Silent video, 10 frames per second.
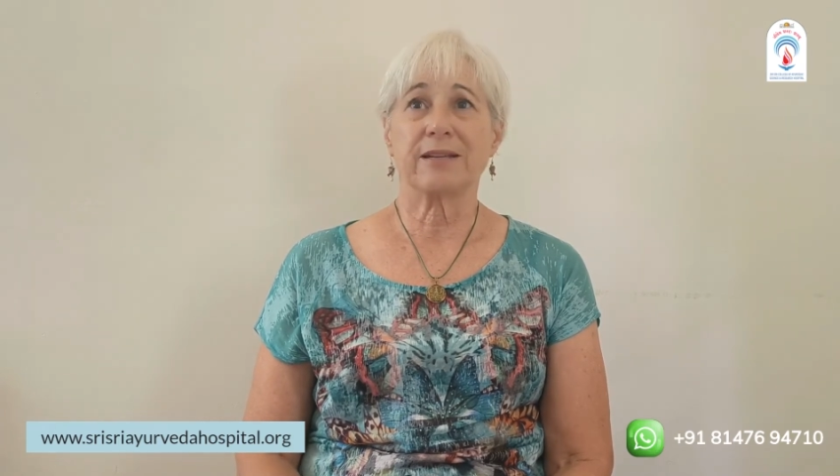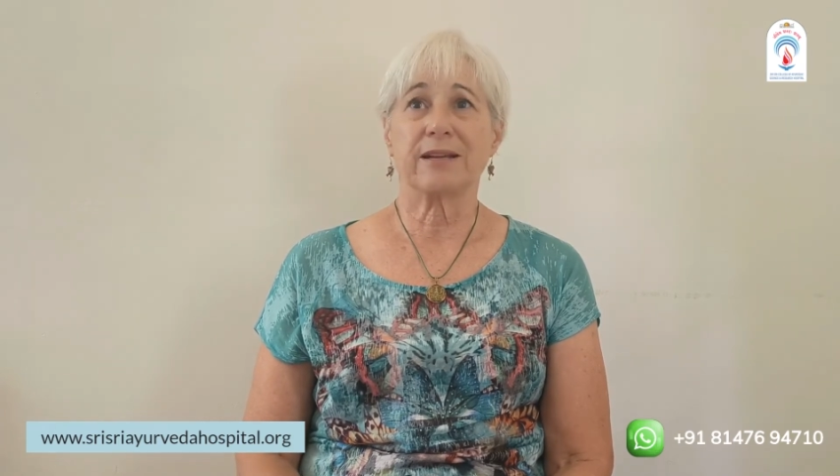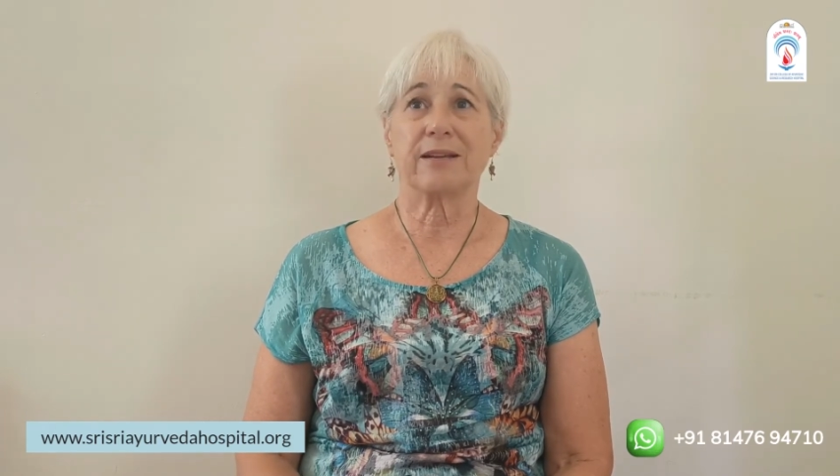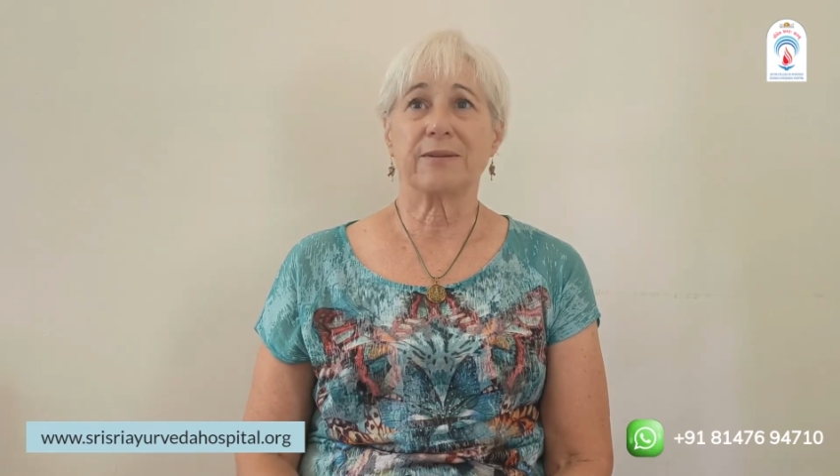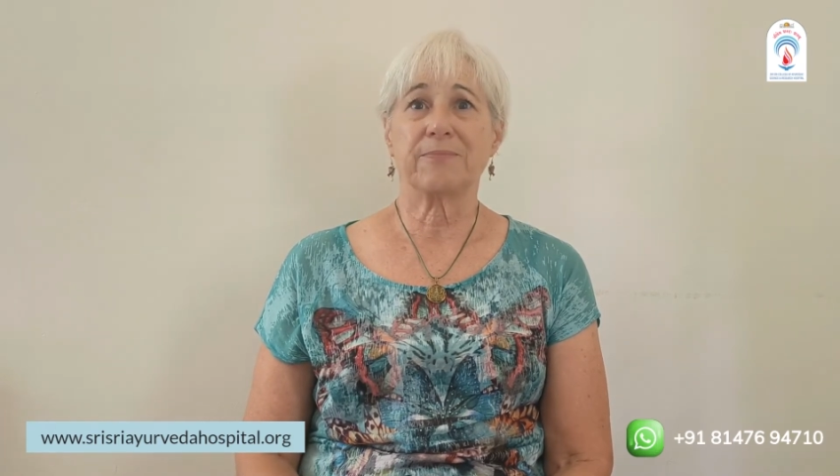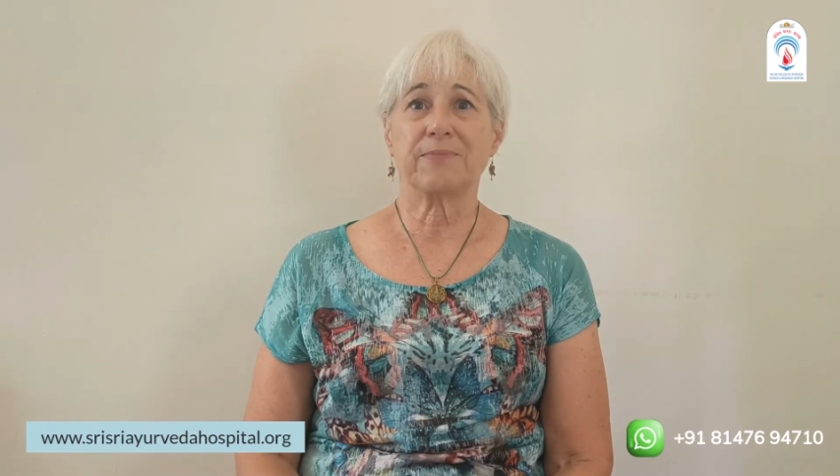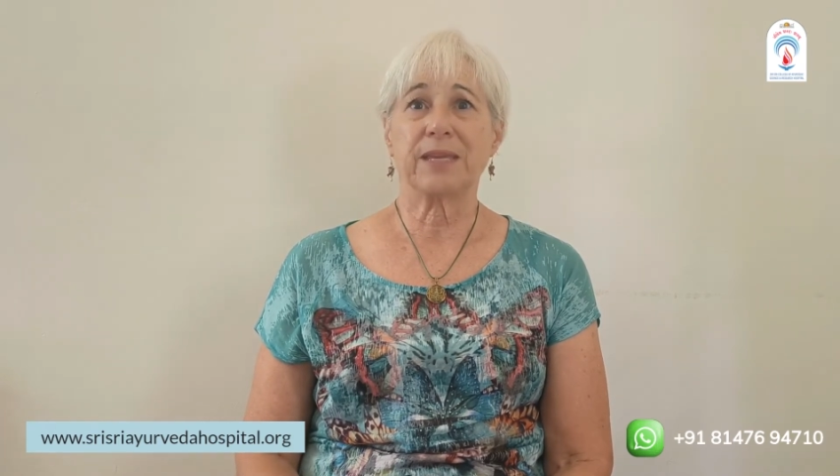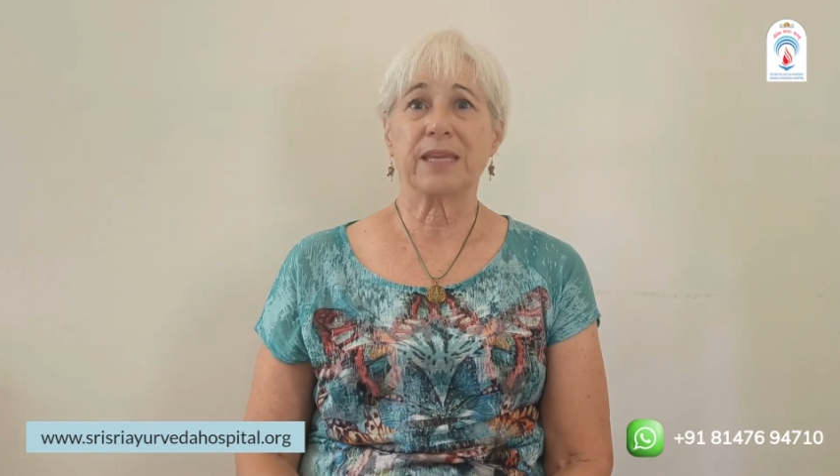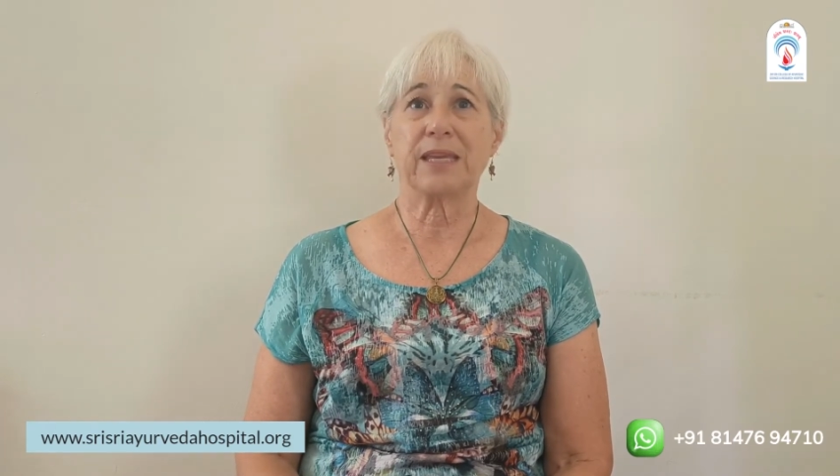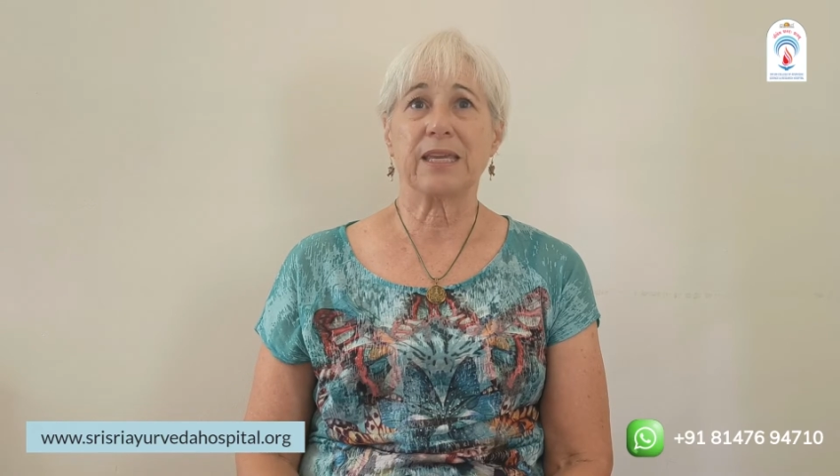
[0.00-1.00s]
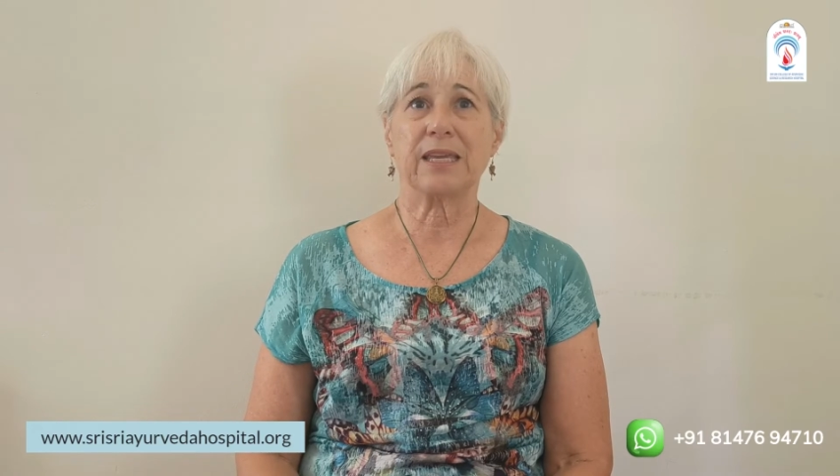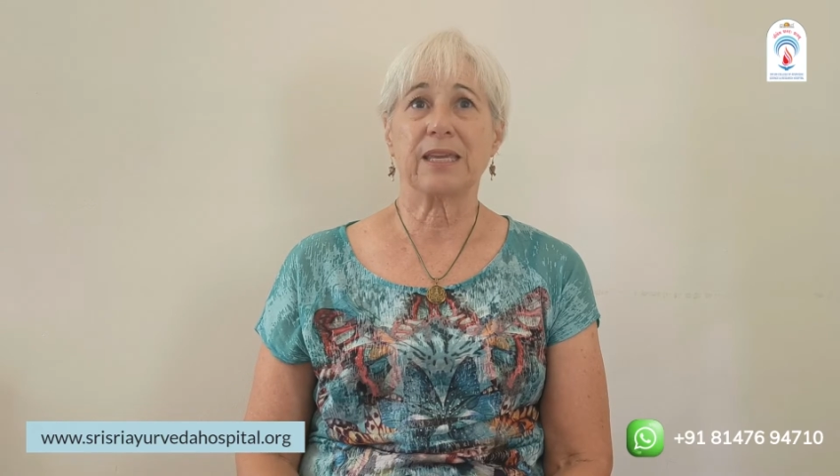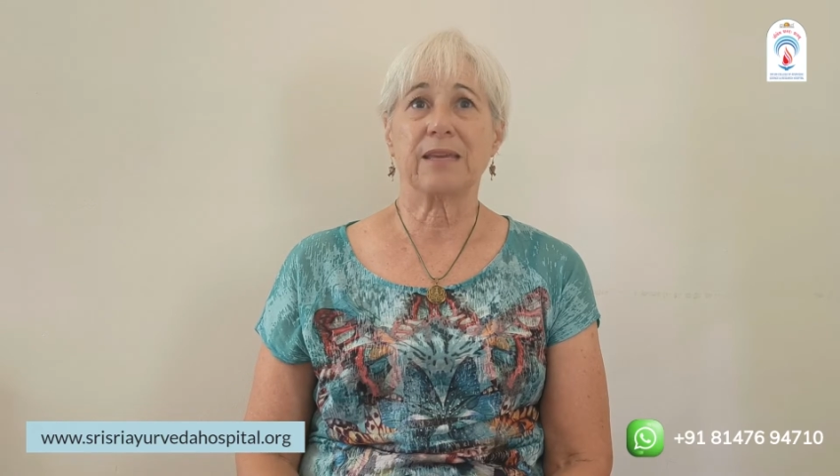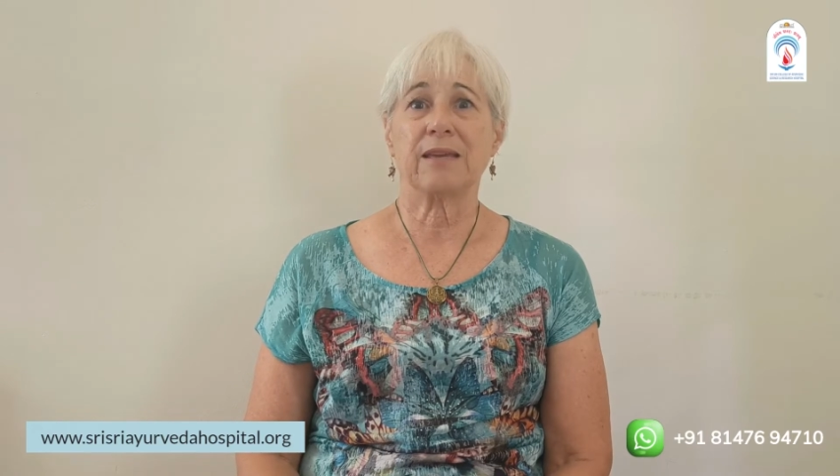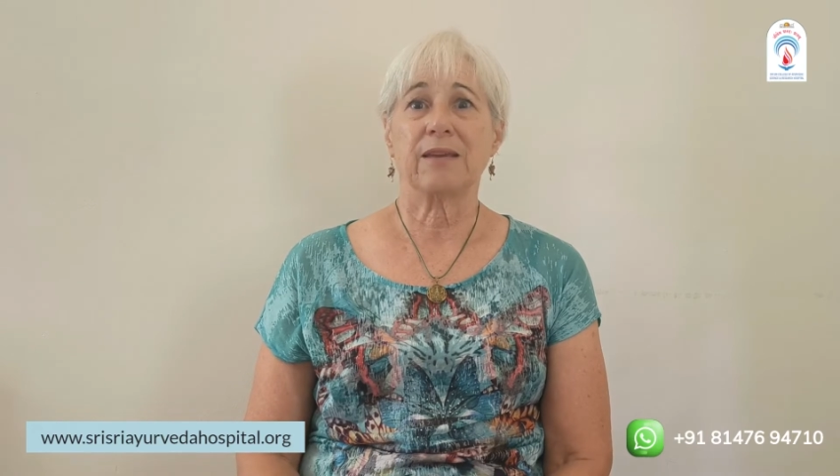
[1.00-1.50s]
Um,
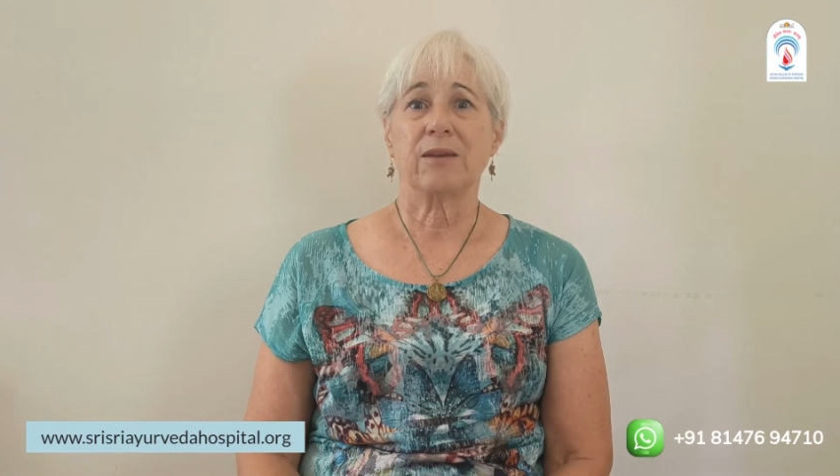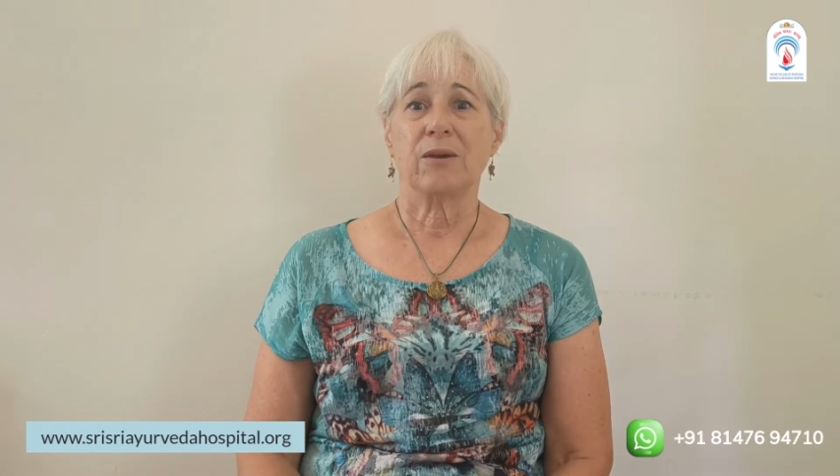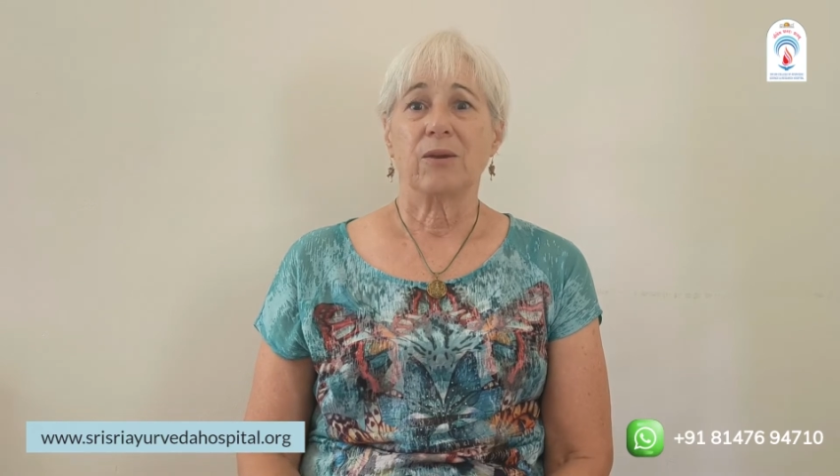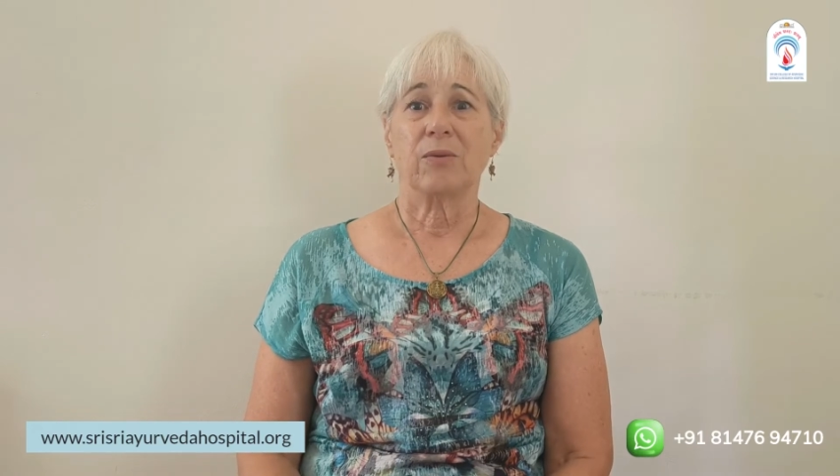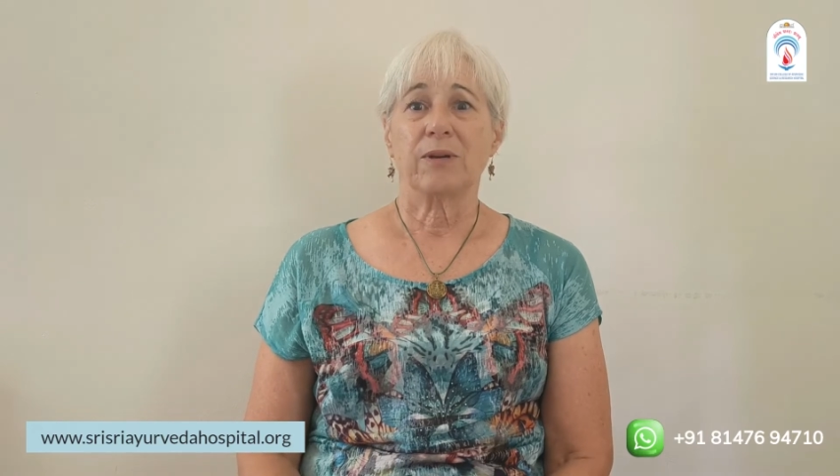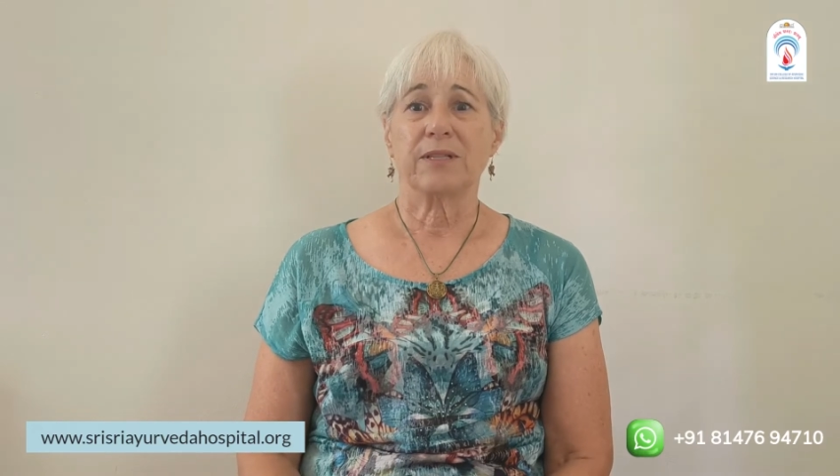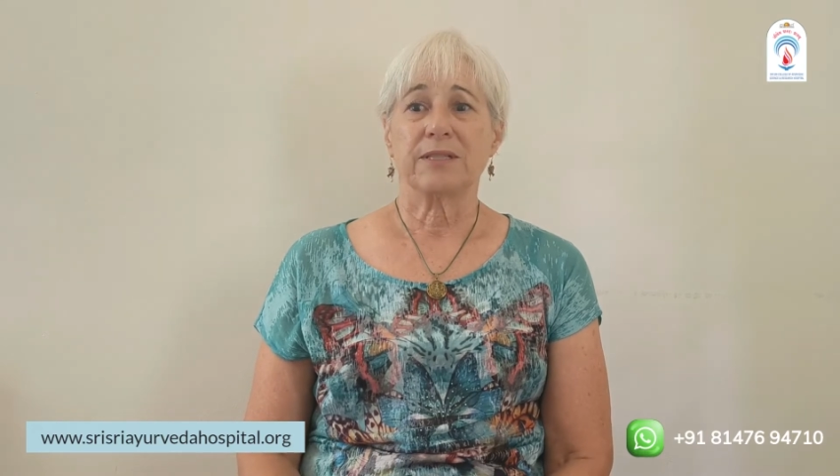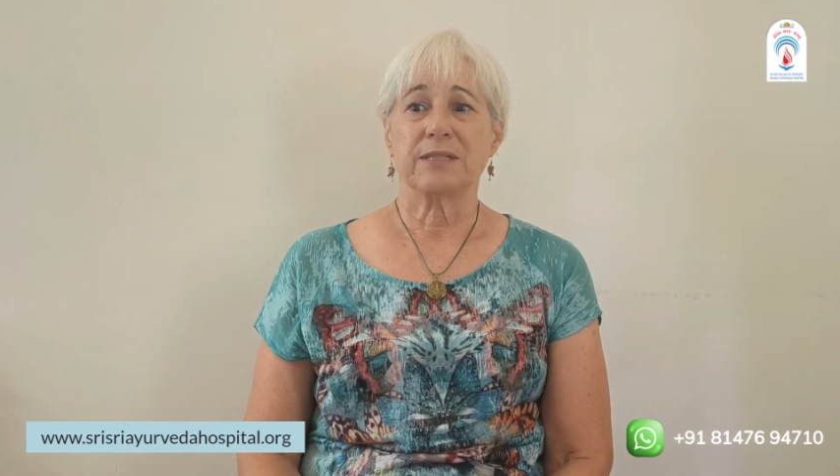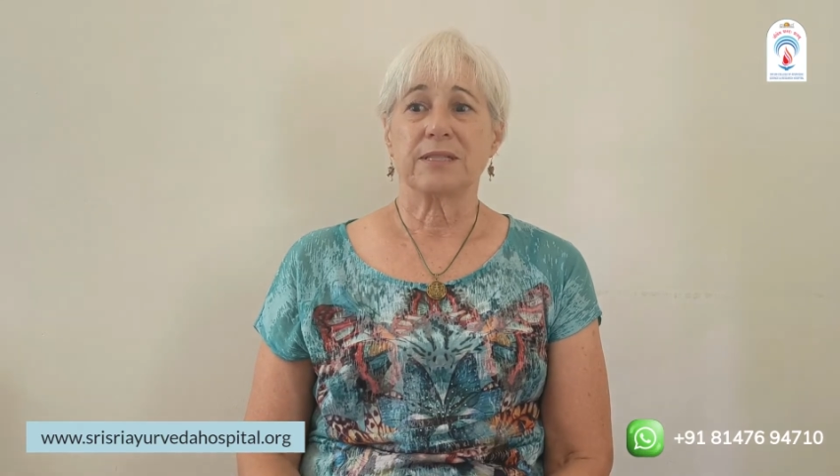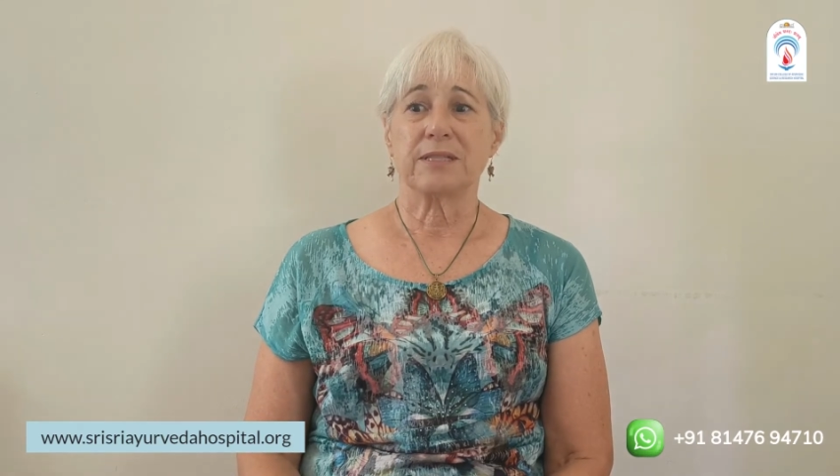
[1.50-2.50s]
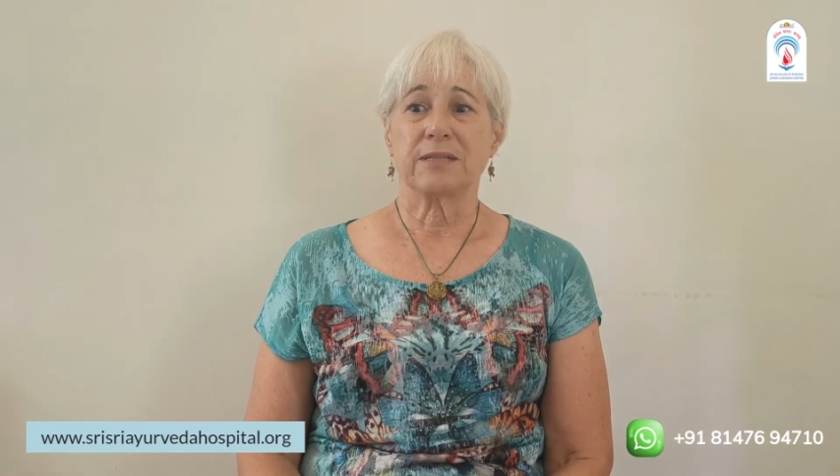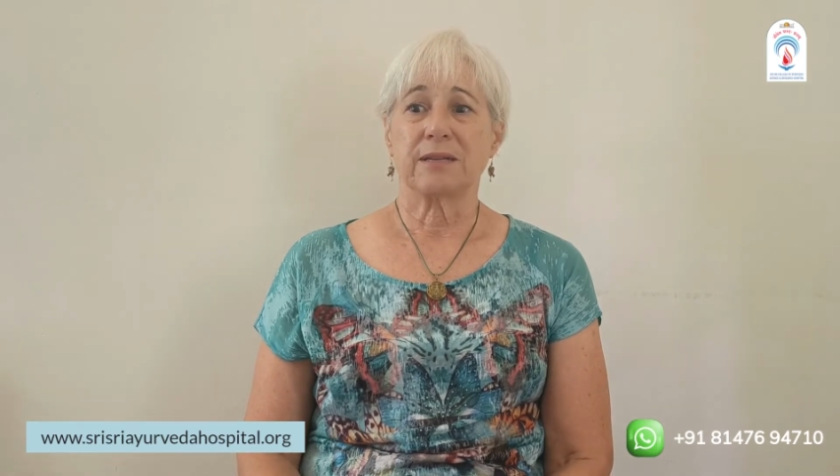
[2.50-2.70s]
he was